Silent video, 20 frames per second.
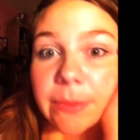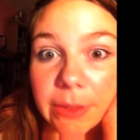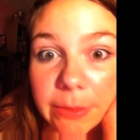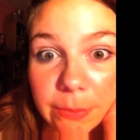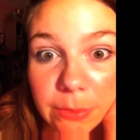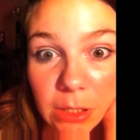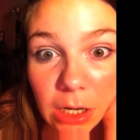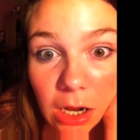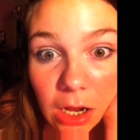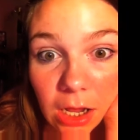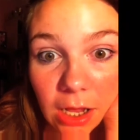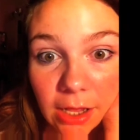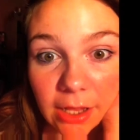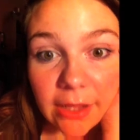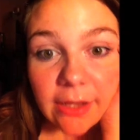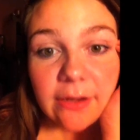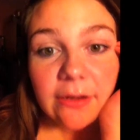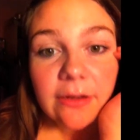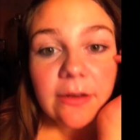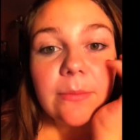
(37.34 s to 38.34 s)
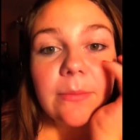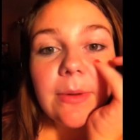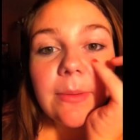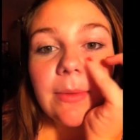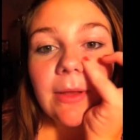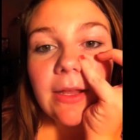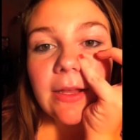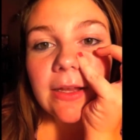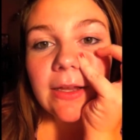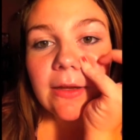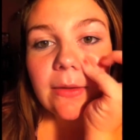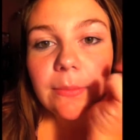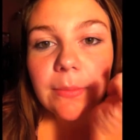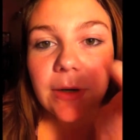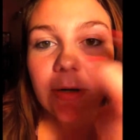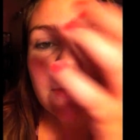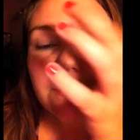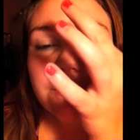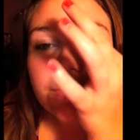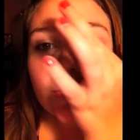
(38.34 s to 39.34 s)
but I'm not. Maybe I am,
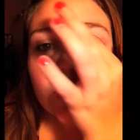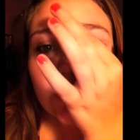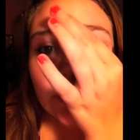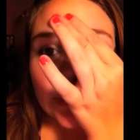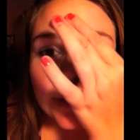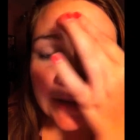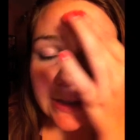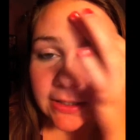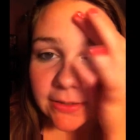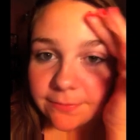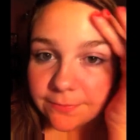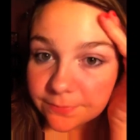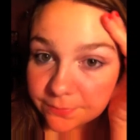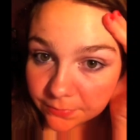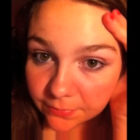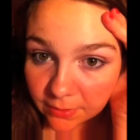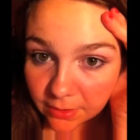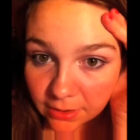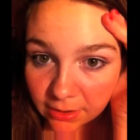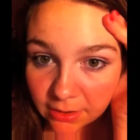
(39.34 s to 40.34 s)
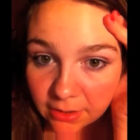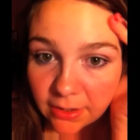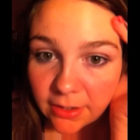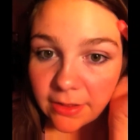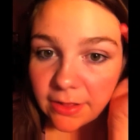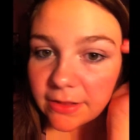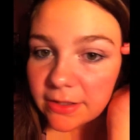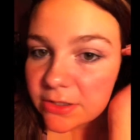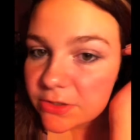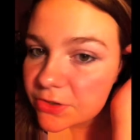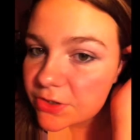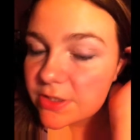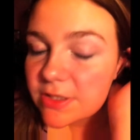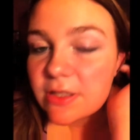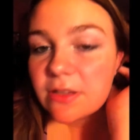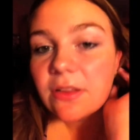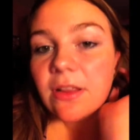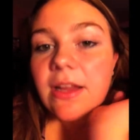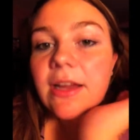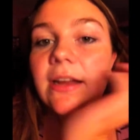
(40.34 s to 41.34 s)
but I don't feel oily. I think it's just
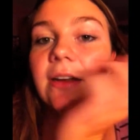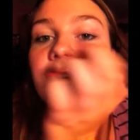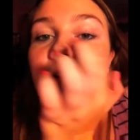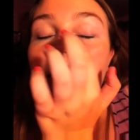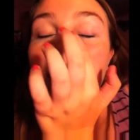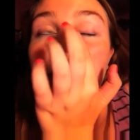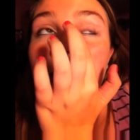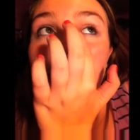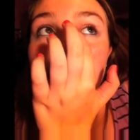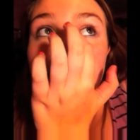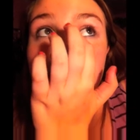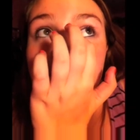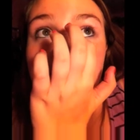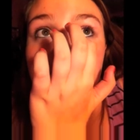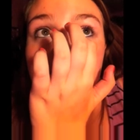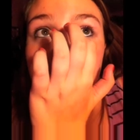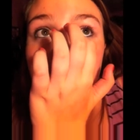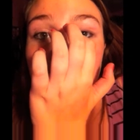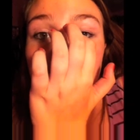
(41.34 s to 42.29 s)
the light. I'm